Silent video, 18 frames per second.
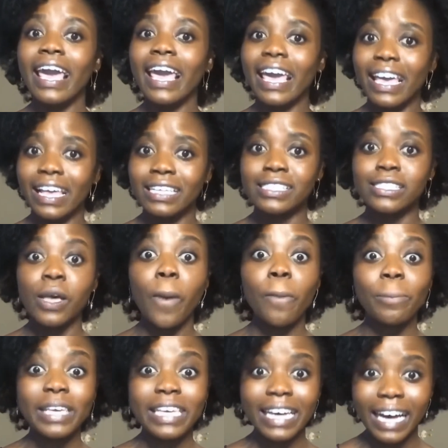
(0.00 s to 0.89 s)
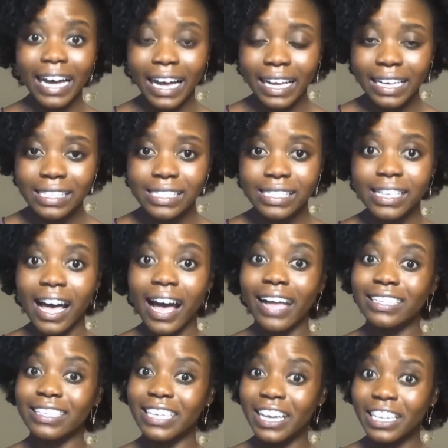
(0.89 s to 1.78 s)
is because
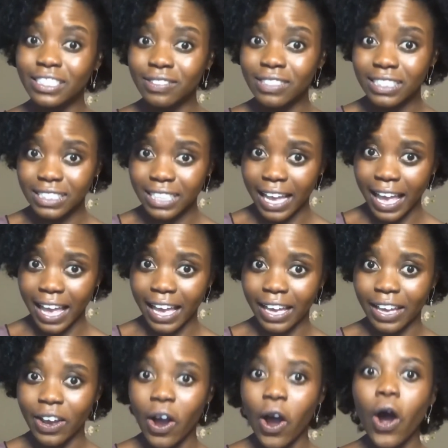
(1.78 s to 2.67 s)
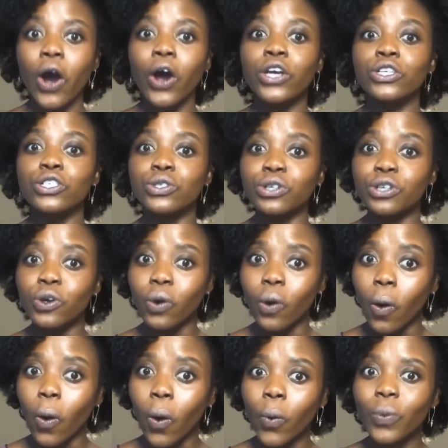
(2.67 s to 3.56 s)
at the end of the day, your
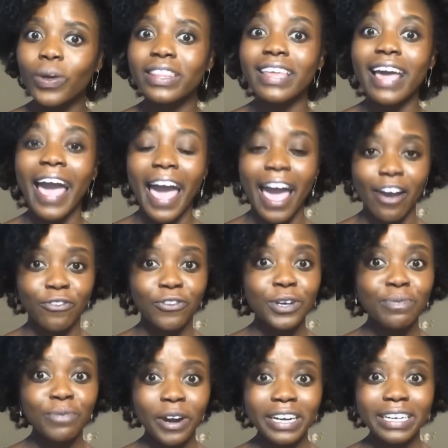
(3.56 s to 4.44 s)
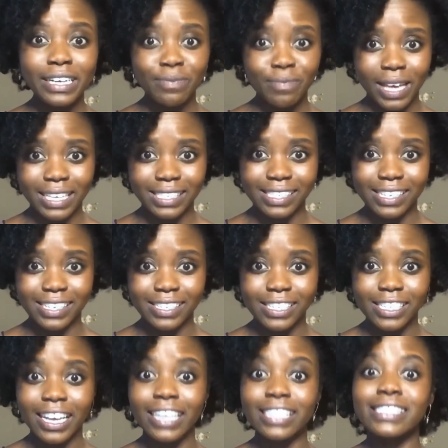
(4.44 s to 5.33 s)
goal with every marketing
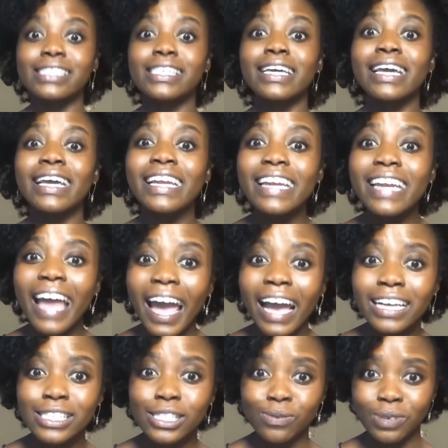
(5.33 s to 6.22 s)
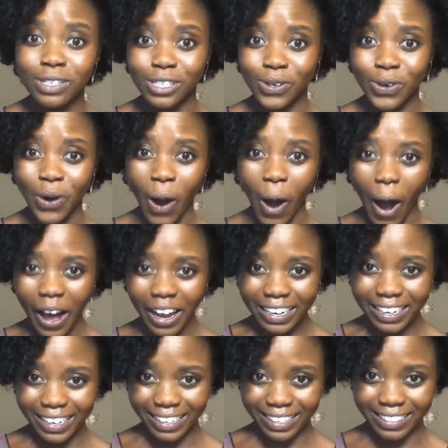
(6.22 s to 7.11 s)
message is to connect with your
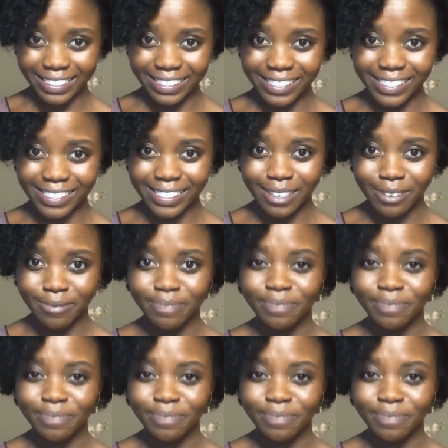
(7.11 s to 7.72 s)
audience.